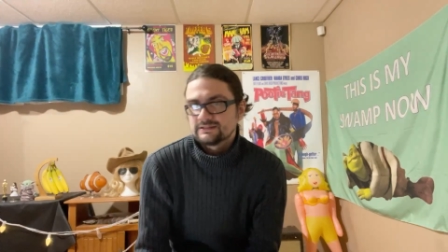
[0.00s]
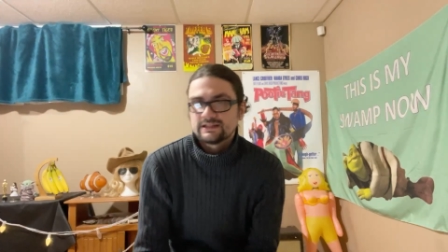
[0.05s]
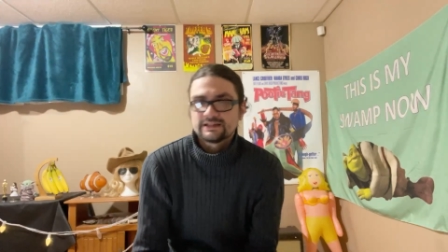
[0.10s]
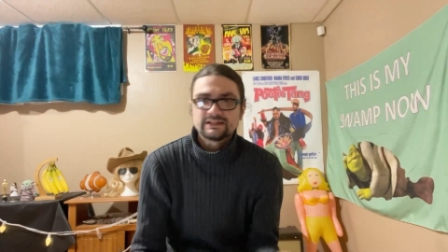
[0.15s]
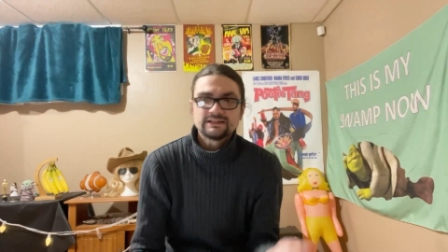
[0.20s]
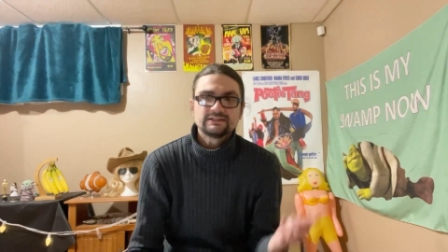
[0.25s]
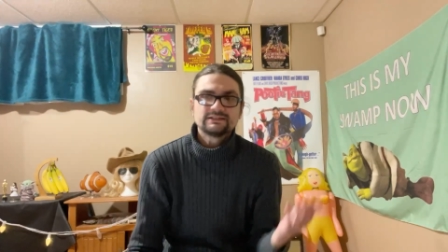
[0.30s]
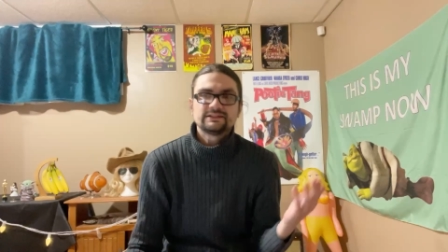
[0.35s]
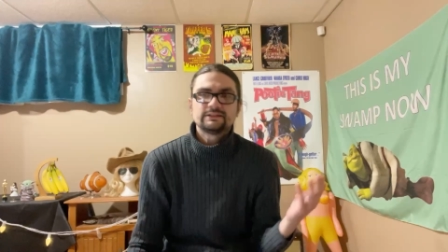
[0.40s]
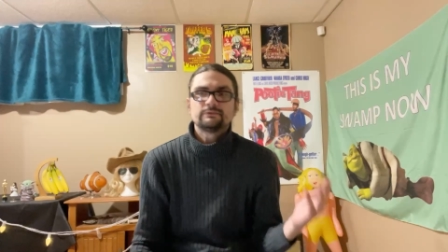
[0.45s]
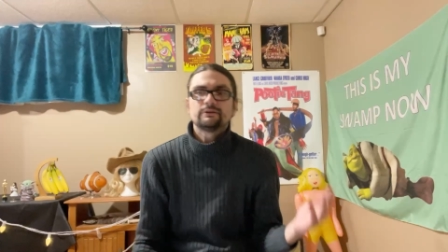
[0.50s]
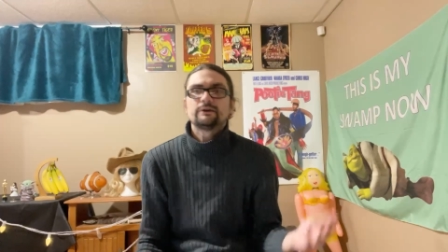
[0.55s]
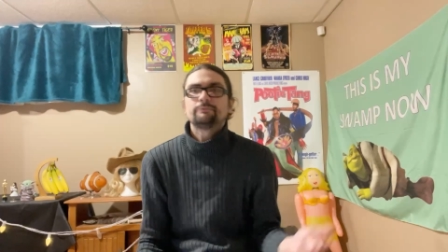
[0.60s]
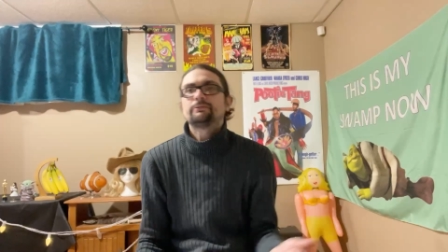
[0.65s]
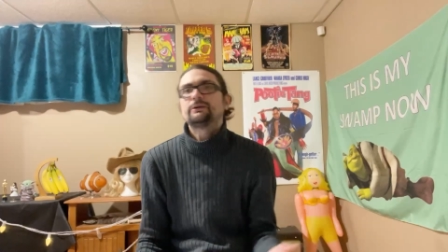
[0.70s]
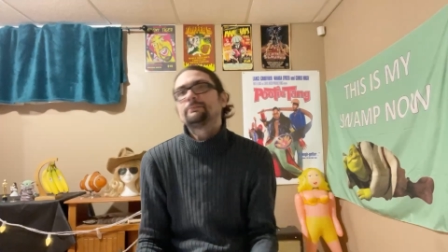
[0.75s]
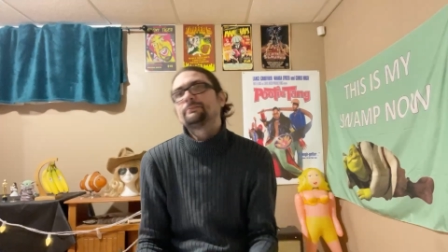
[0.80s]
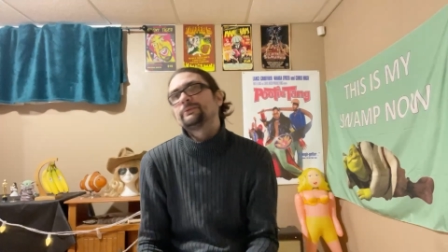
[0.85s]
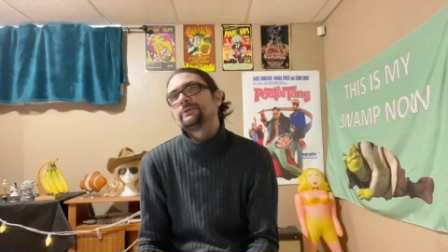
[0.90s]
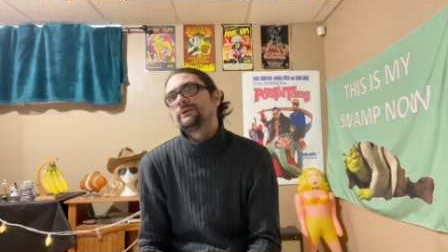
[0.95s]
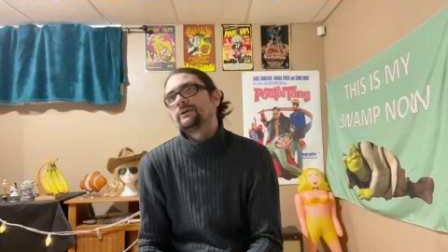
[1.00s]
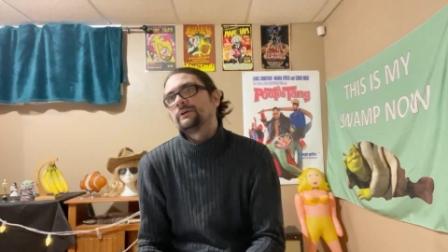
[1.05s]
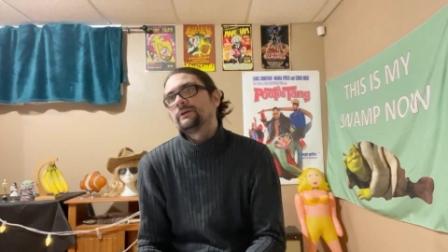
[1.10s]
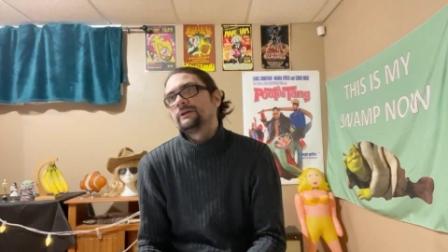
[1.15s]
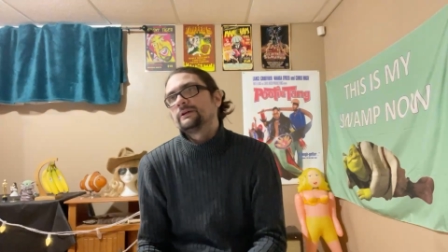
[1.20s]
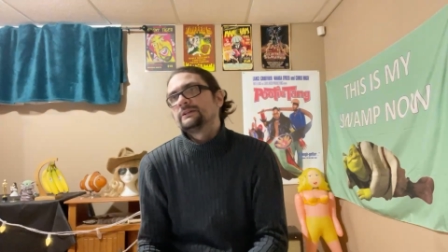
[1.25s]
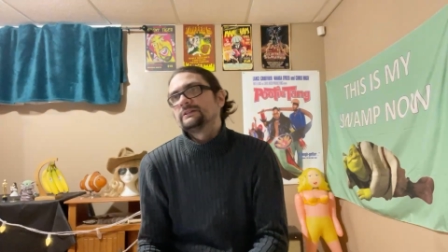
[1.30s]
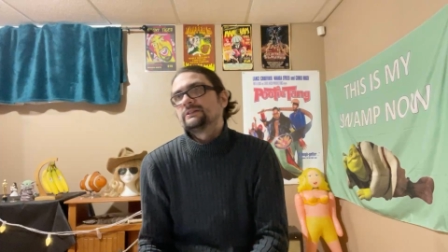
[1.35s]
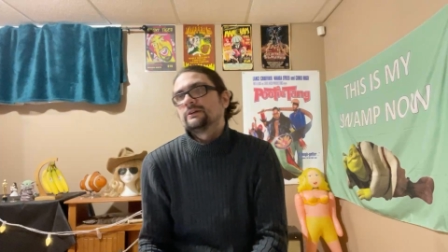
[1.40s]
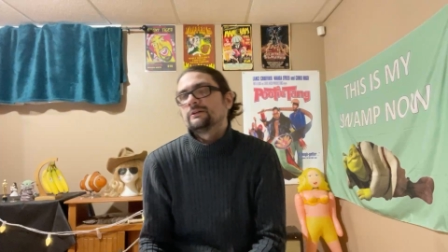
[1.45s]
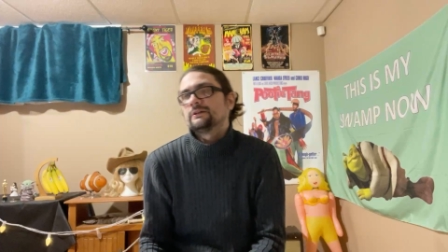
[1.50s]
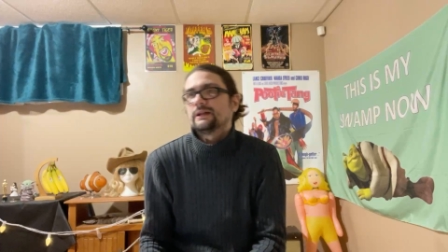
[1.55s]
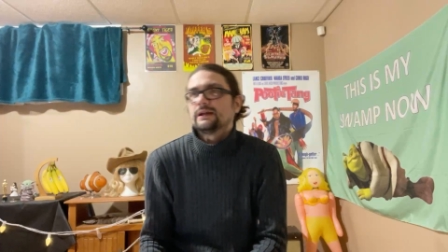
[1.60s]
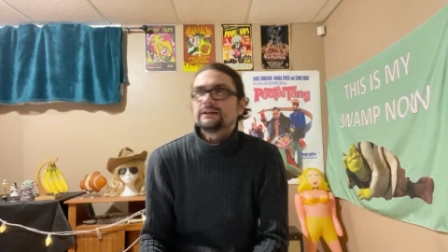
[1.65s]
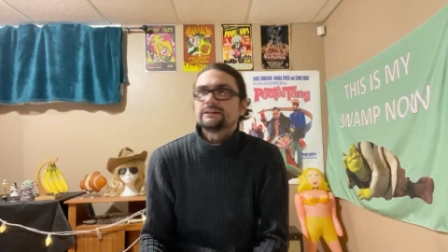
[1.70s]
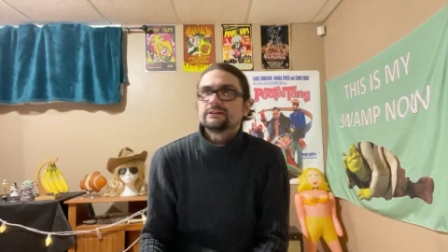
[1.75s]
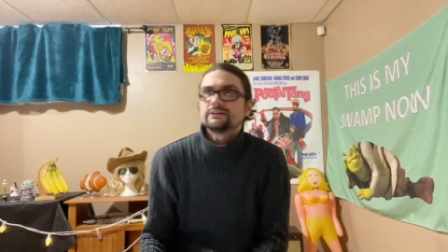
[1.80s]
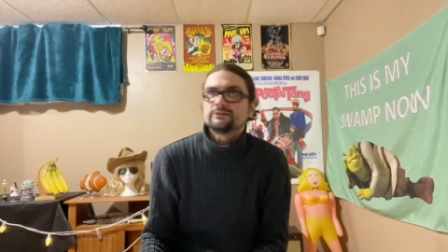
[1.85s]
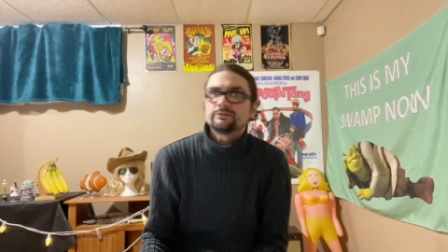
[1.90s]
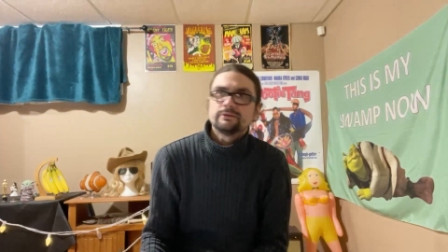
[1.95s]
I can see why people don't
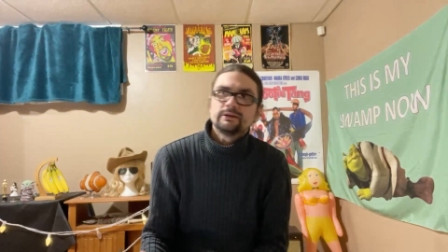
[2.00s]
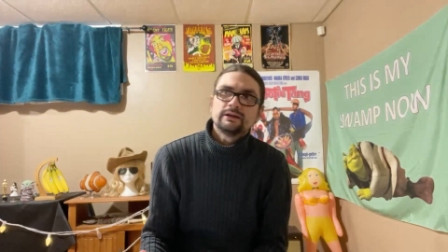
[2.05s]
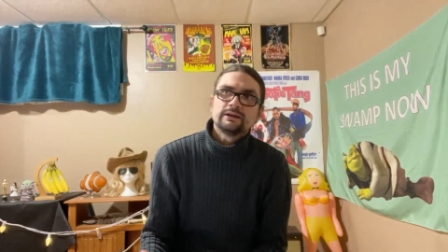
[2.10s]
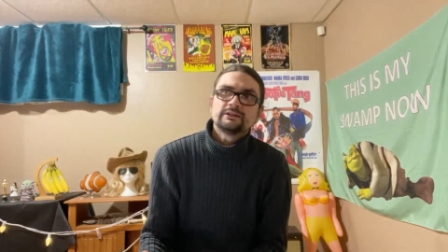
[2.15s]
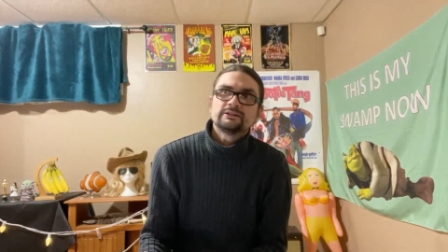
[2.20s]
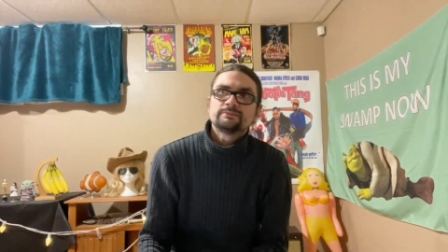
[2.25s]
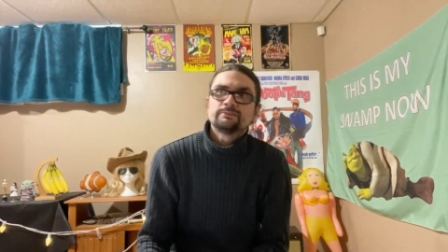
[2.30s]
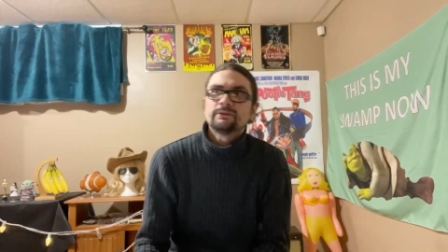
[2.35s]
like the twist,